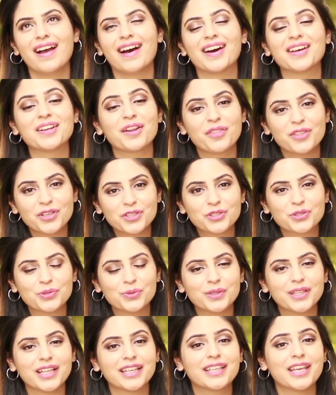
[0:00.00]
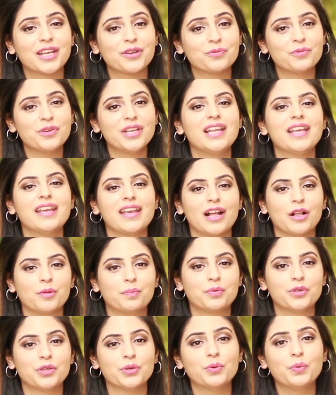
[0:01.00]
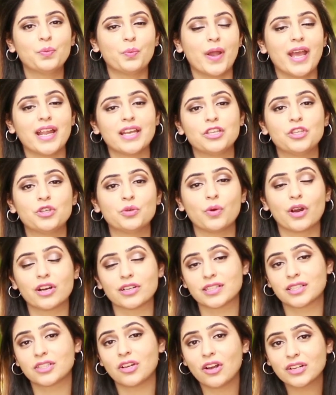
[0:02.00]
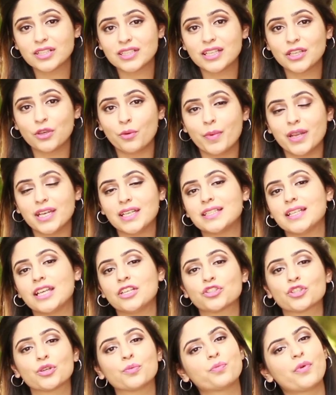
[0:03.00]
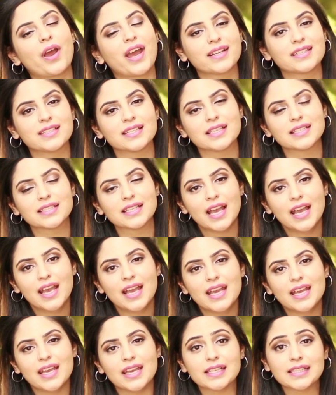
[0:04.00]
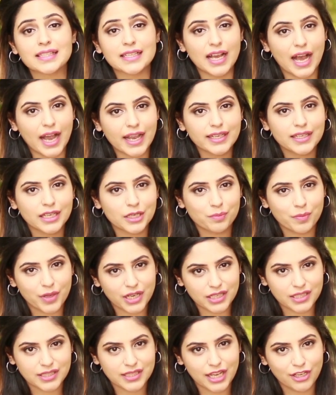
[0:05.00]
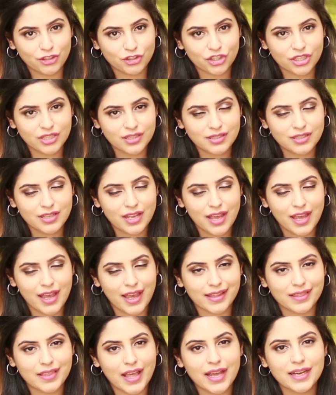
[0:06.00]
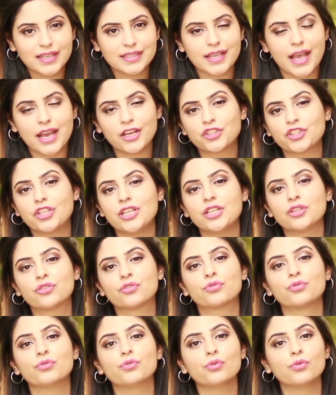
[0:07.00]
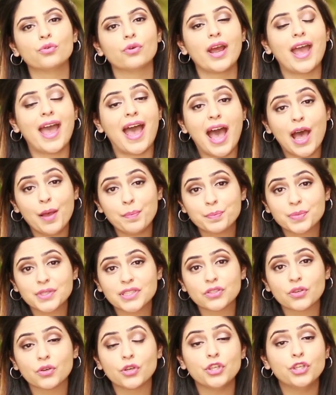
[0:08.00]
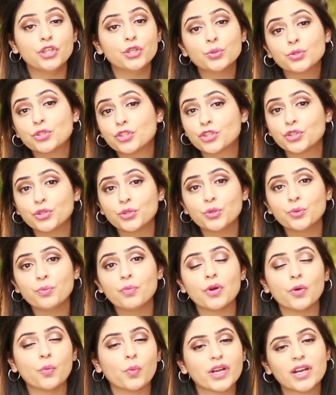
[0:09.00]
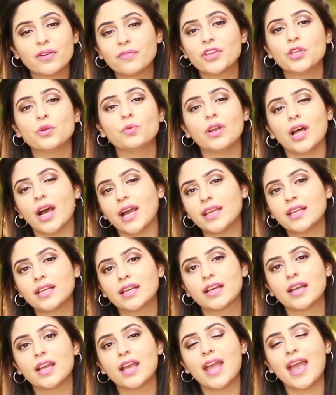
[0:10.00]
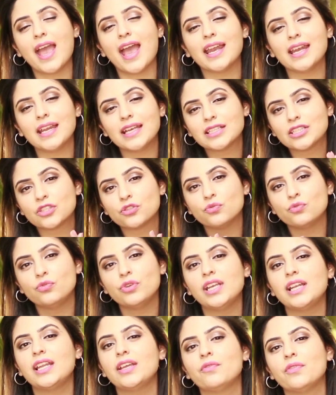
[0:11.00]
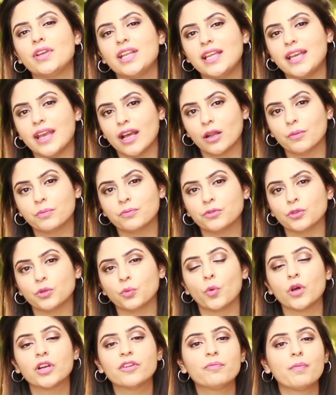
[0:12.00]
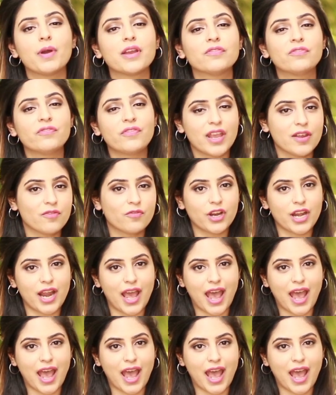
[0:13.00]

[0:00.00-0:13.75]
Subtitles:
Another tool that can really help you when you are starting your meditation practice is guided meditations, and that is actually through apps, YouTube, whatever you like. and it's really, really helpful. One of my favorite